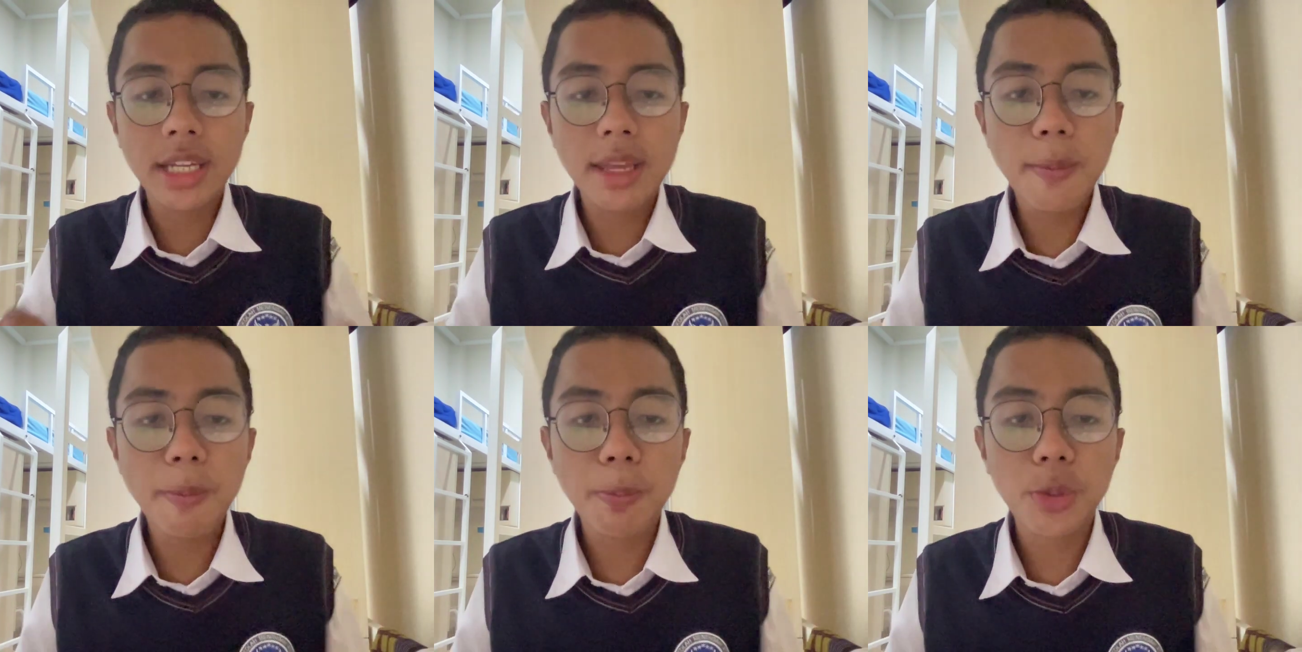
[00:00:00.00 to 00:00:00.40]

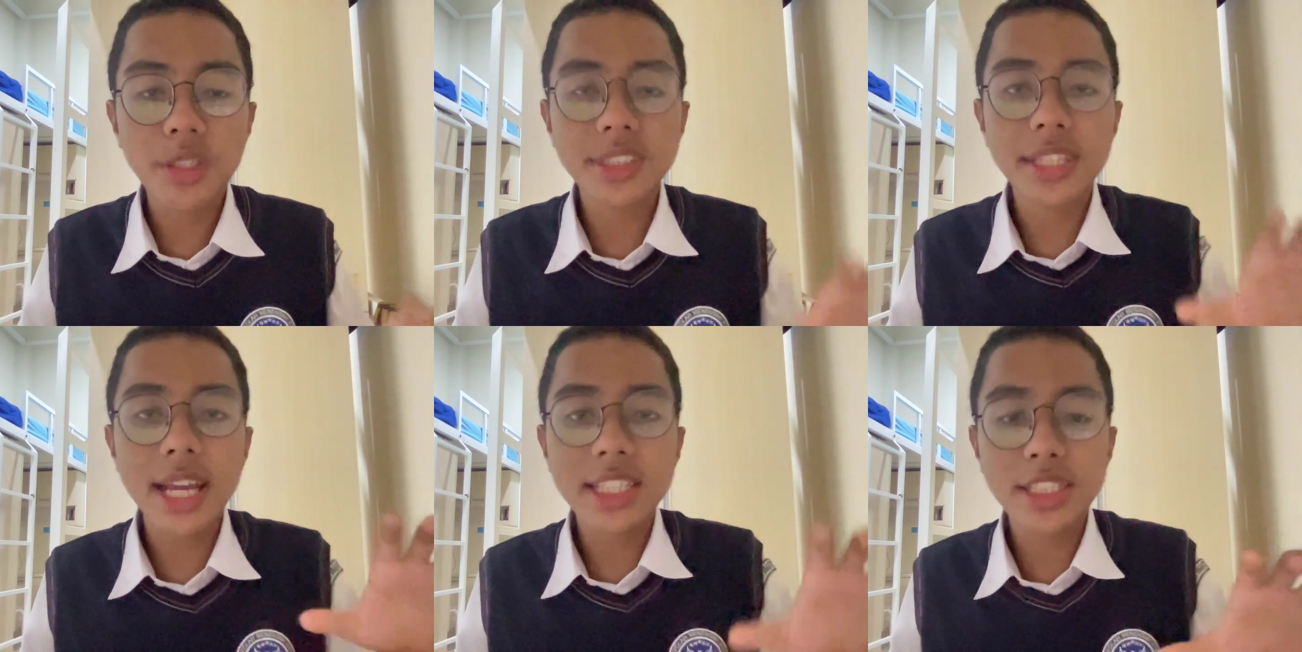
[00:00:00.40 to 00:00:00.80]

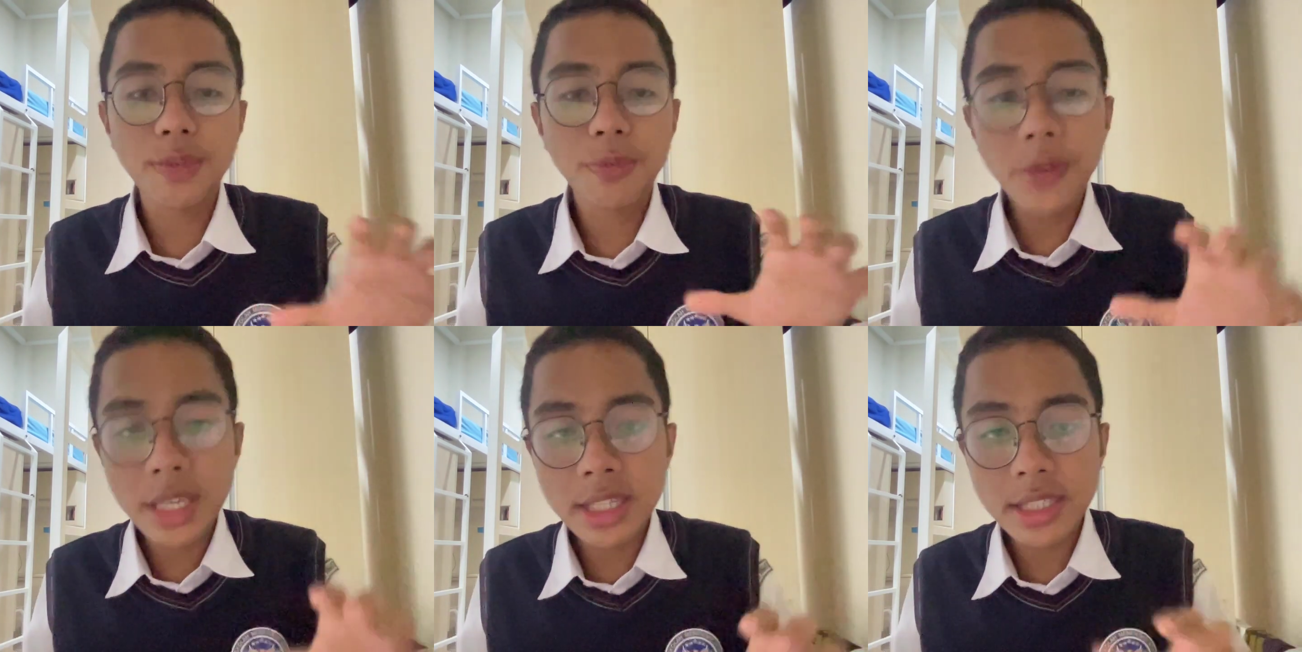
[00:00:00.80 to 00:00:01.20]
import tax
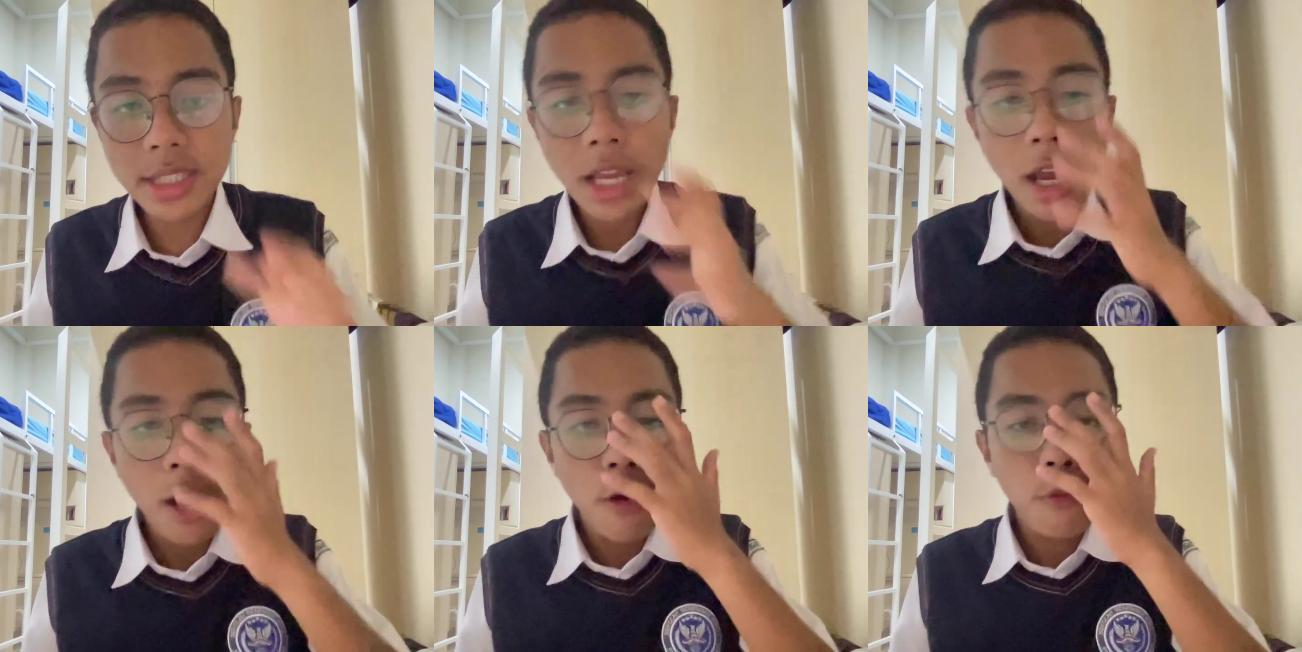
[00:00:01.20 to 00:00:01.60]
fees
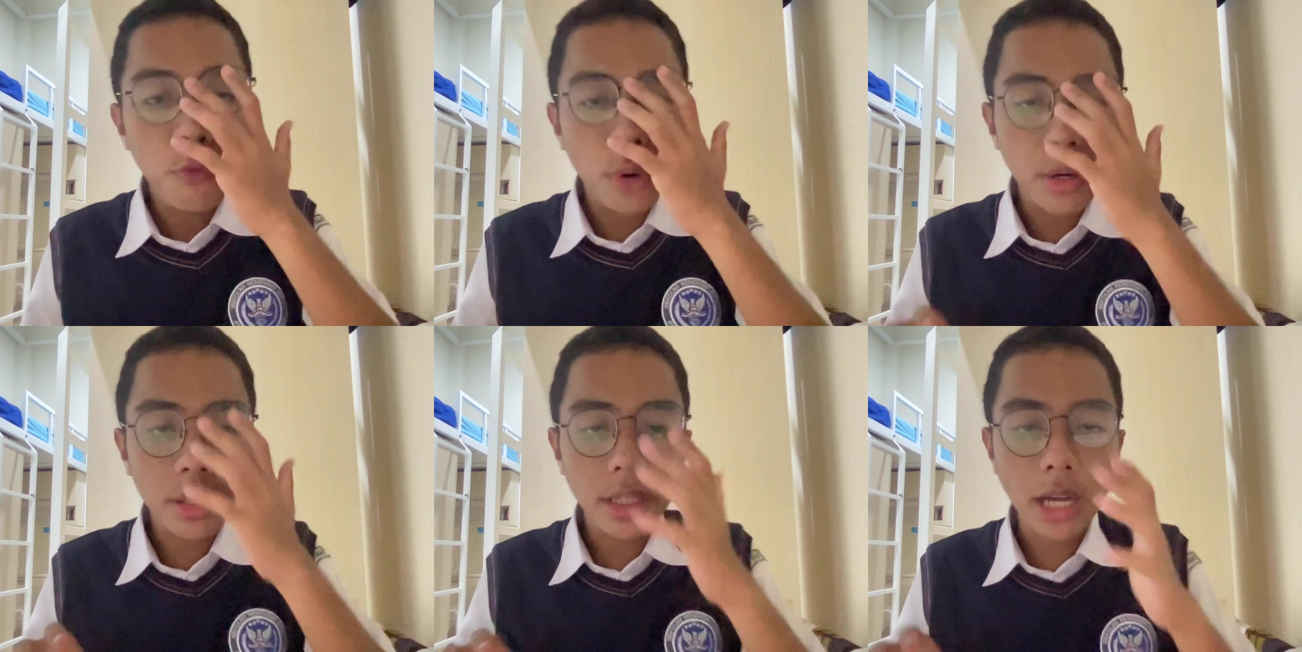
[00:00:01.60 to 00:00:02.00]

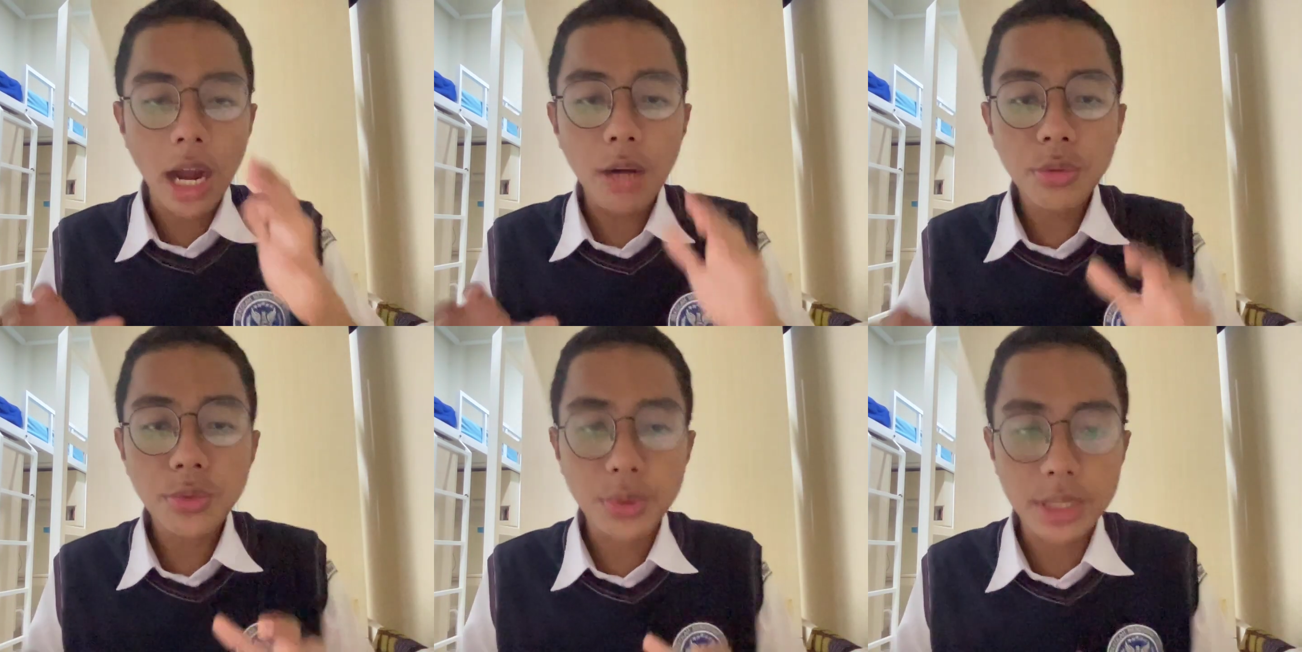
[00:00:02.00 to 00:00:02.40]
for
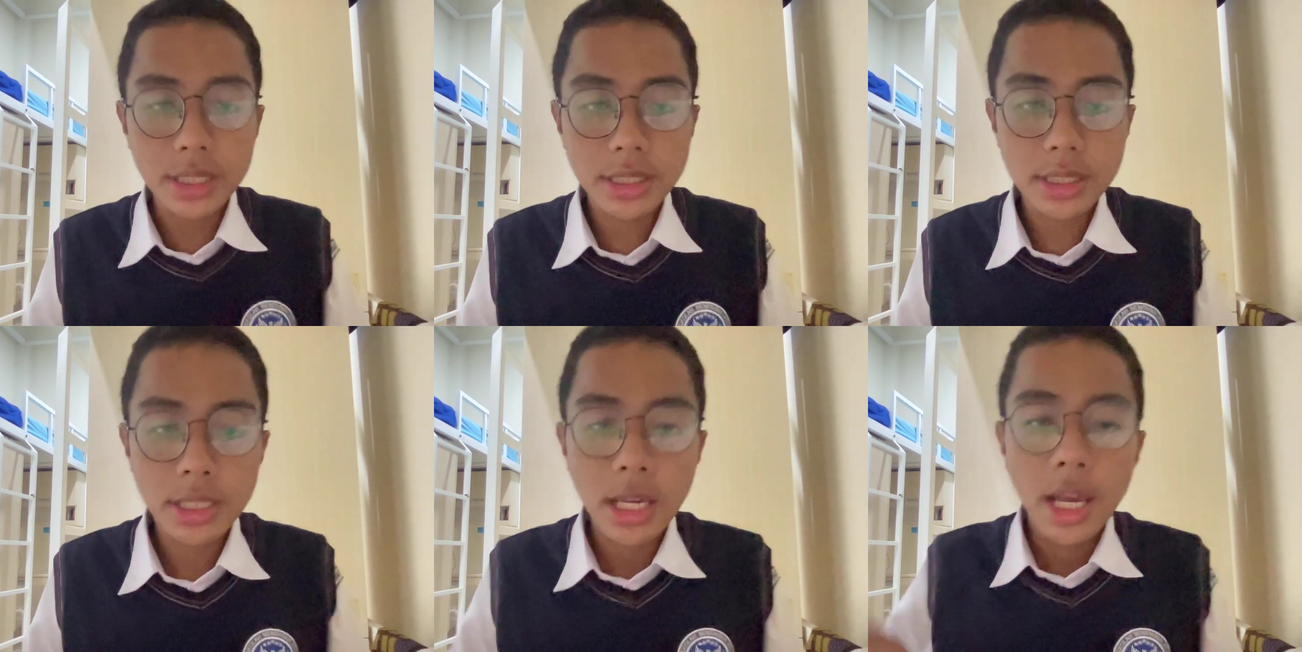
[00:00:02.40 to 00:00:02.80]

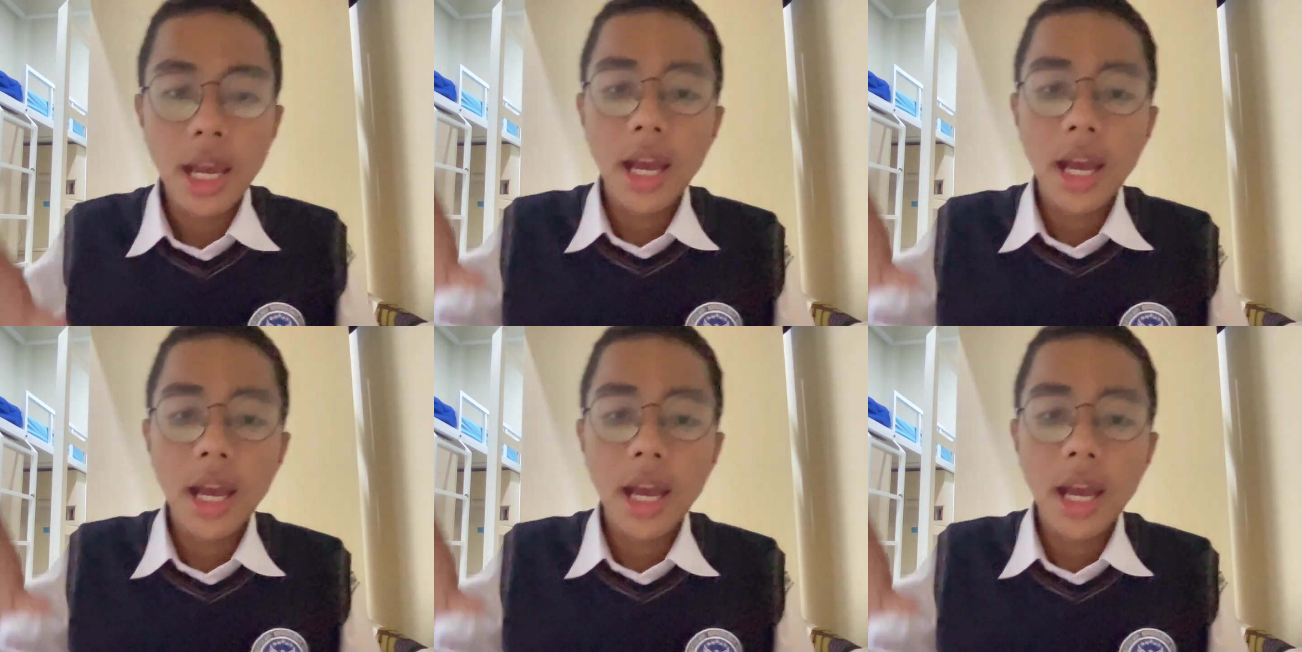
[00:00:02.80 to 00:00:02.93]
countries